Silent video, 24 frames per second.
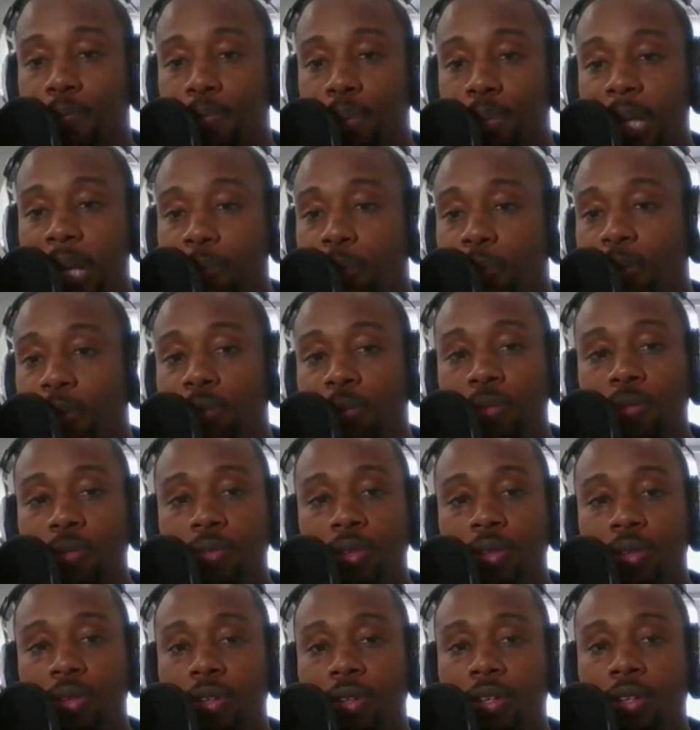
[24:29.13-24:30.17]
people
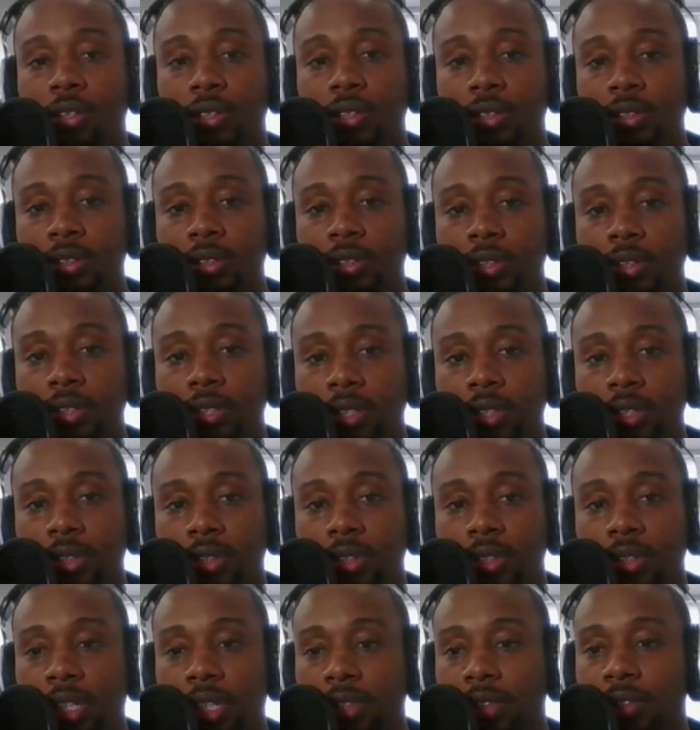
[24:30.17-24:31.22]

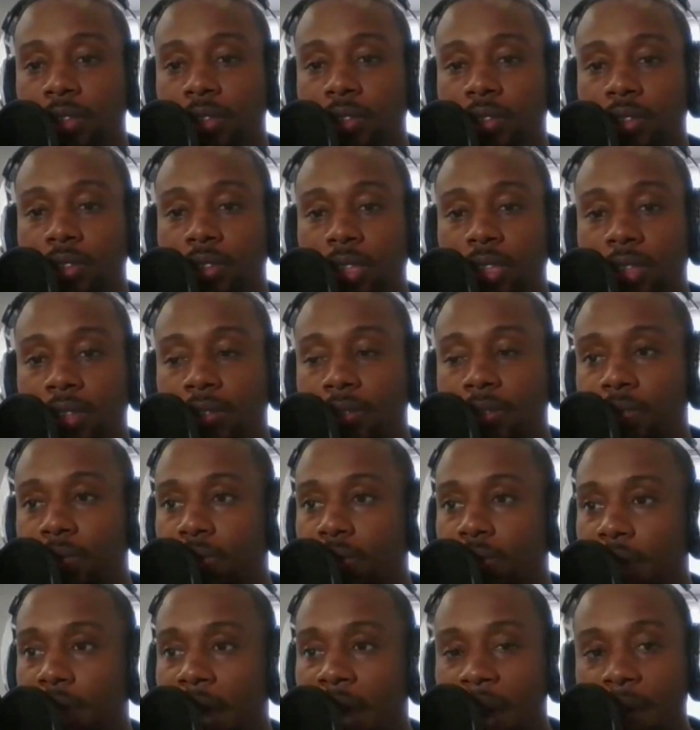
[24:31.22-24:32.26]
just
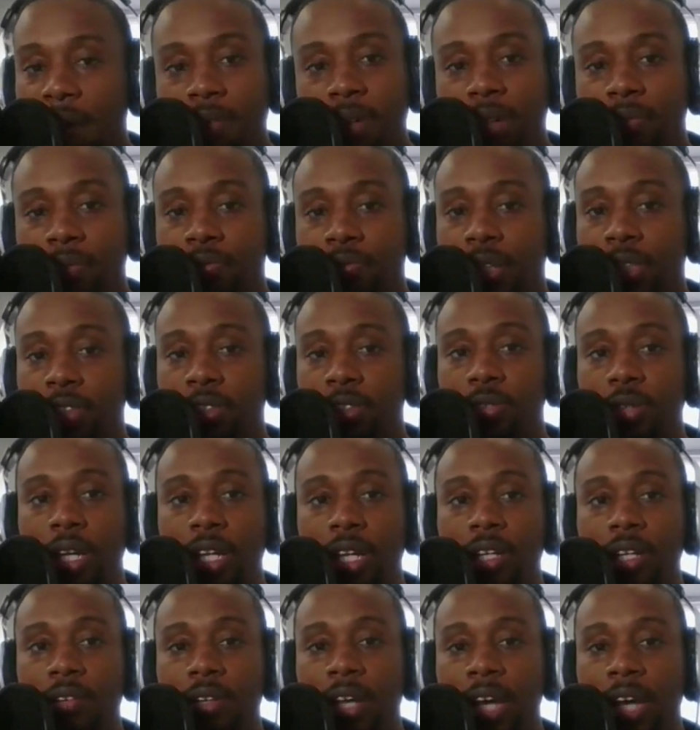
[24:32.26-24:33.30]
heavily
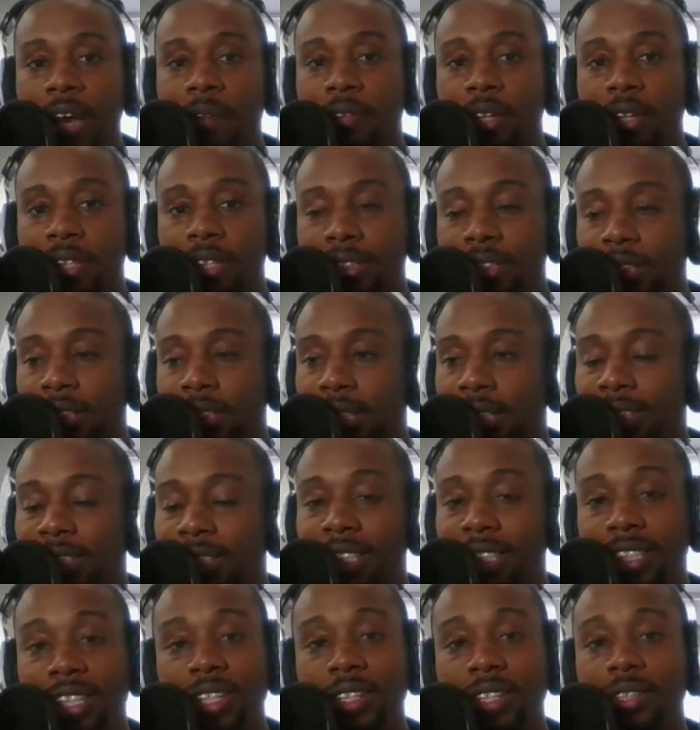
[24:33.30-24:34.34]
frustrated, heavily
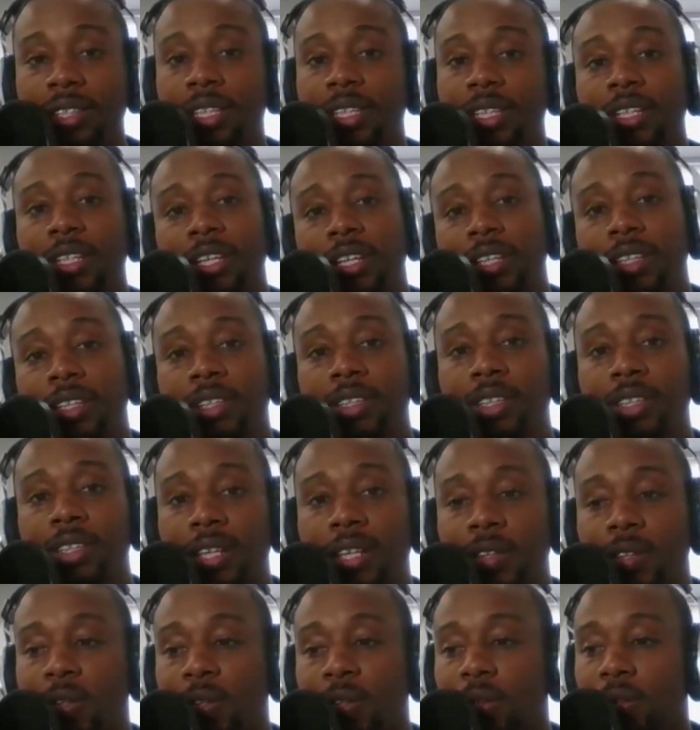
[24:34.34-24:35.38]
congested,
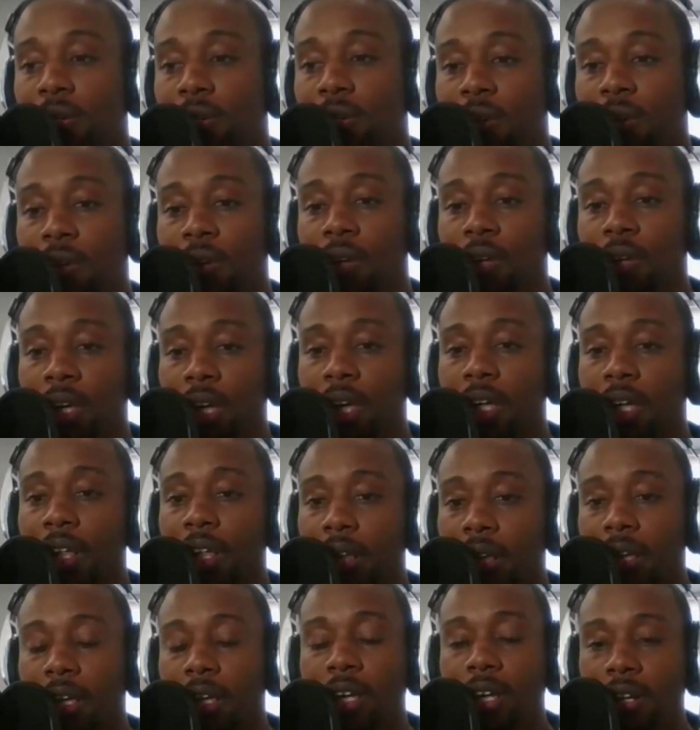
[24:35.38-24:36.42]
then
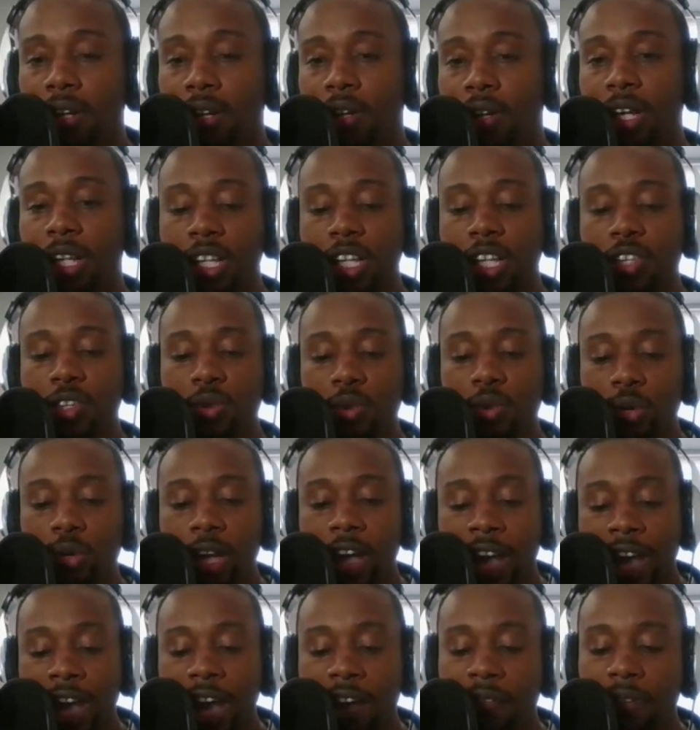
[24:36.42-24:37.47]
and then you're
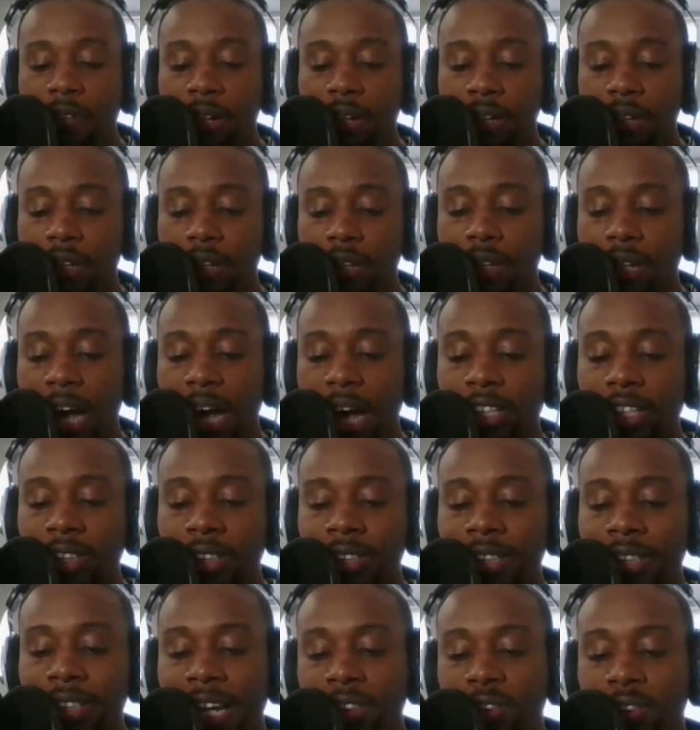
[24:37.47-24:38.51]
going to have a lot of
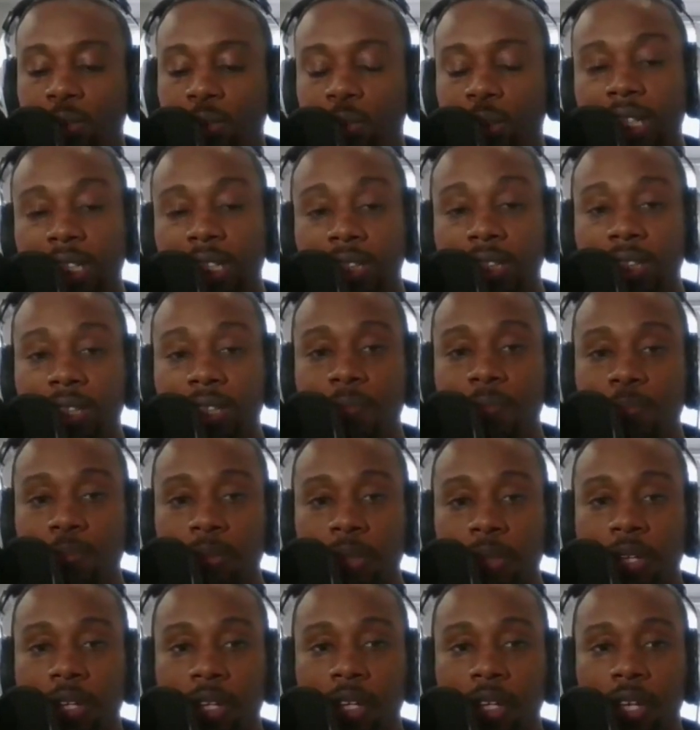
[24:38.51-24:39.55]
saturation
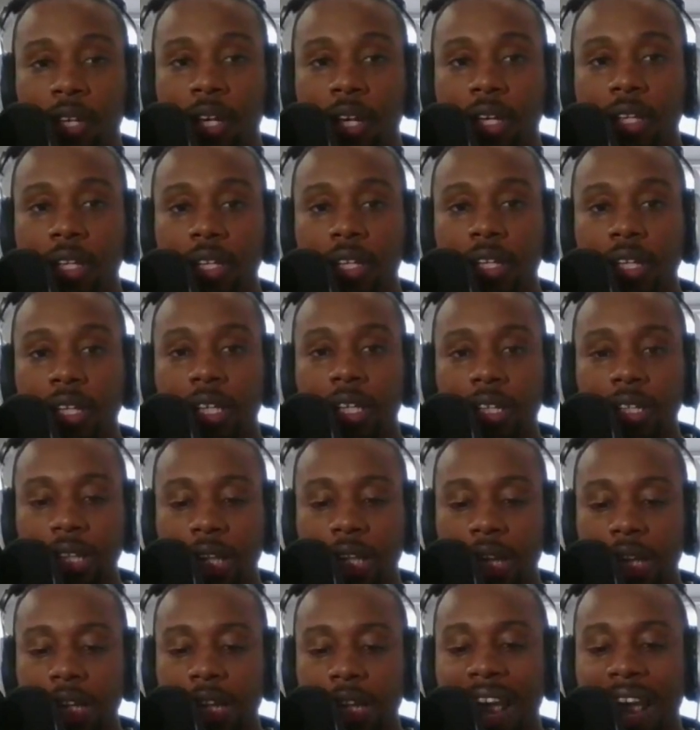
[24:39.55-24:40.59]

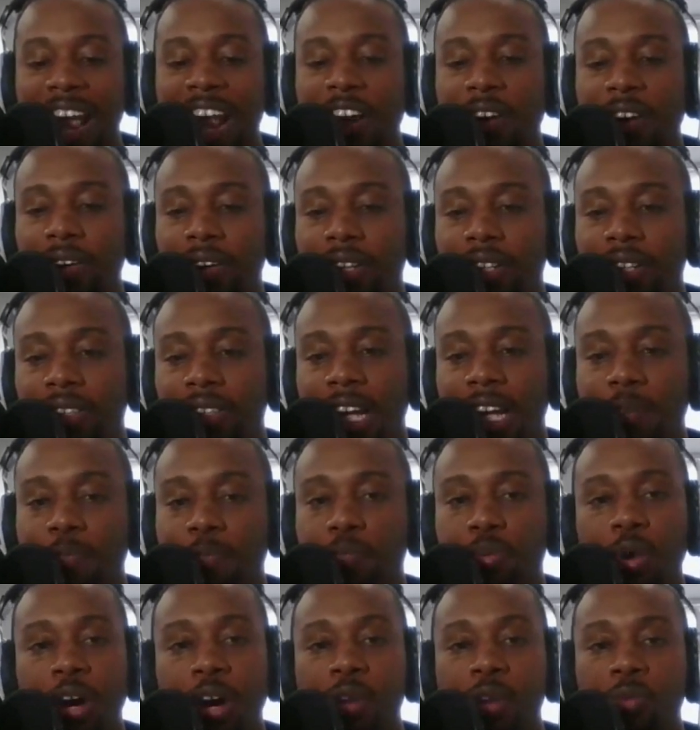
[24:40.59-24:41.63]
in areas
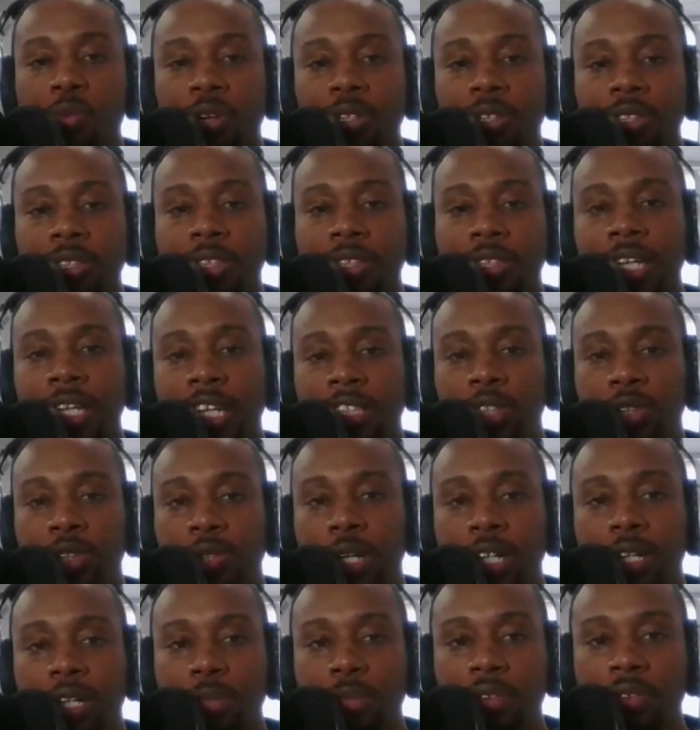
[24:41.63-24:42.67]
that probably wasn't
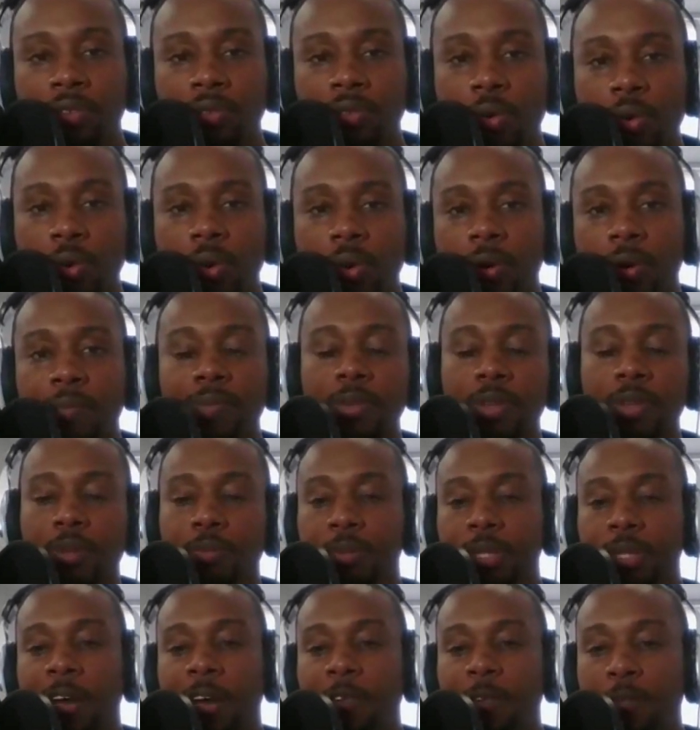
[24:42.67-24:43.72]
saturated before,
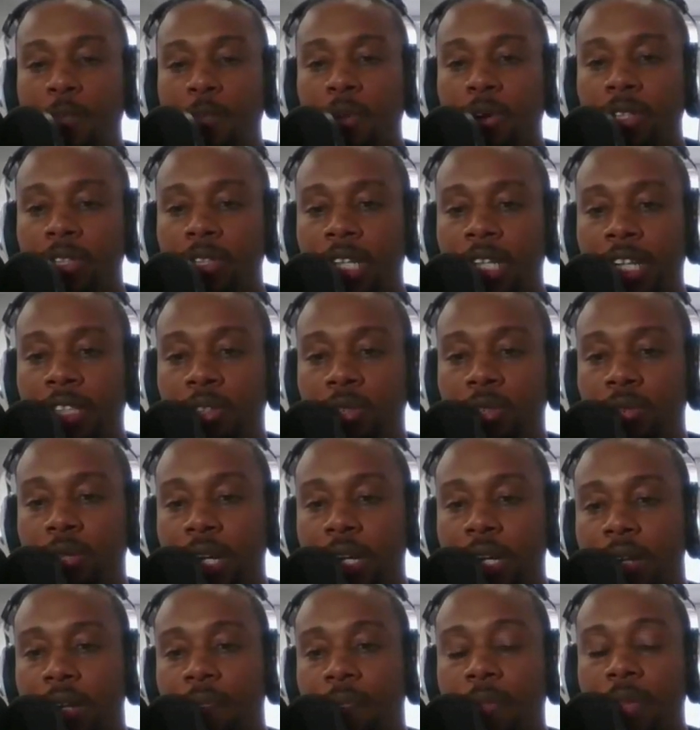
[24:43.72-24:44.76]
becoming more
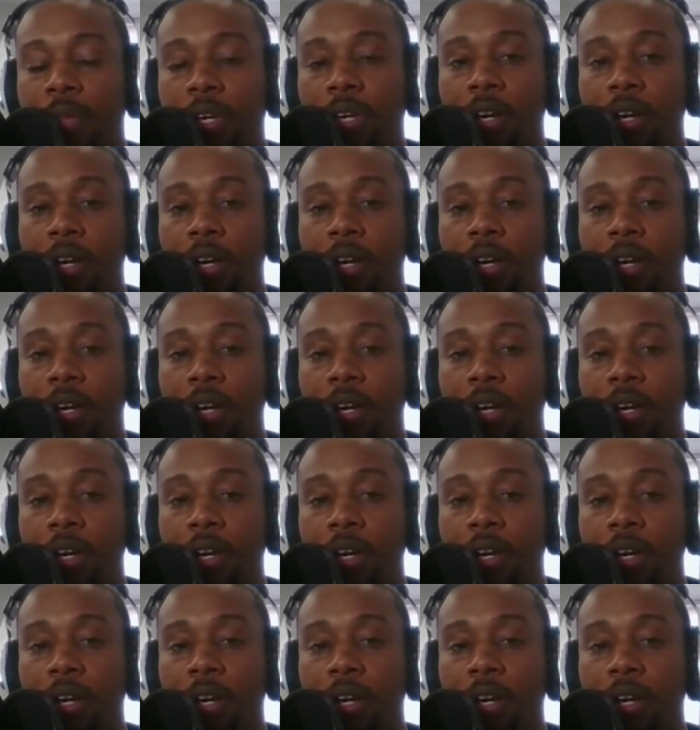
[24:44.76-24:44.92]
saturated,